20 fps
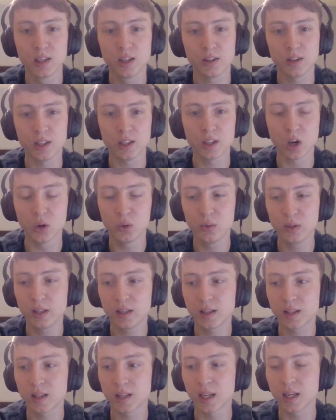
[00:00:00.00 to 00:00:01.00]
the only
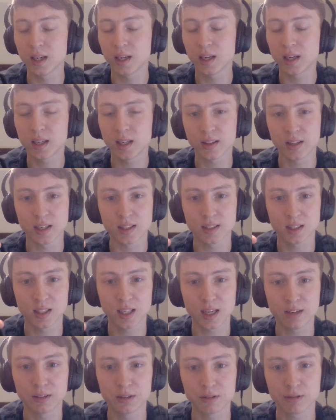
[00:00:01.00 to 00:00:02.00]
thing that's left in